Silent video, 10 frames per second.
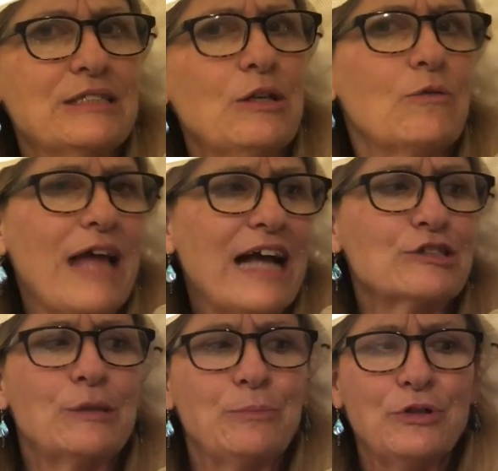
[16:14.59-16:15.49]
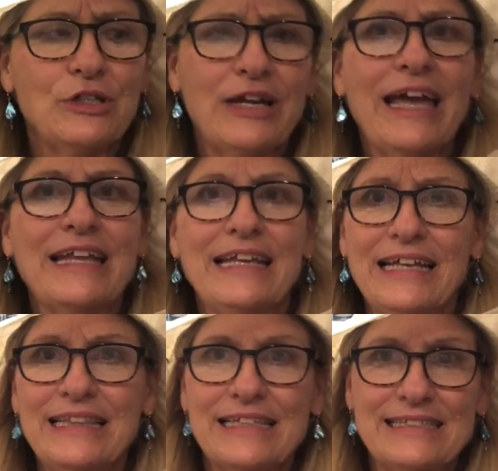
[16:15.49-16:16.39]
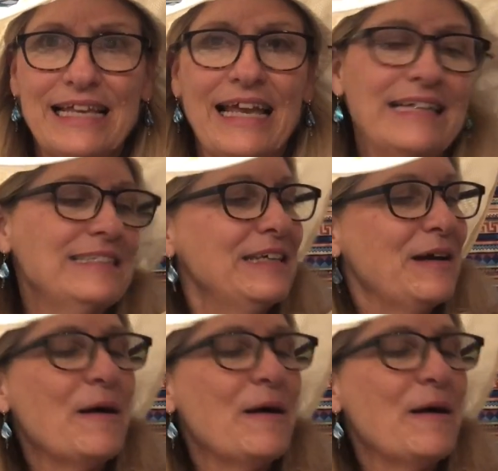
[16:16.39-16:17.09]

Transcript: You don't actually put your head in the sand,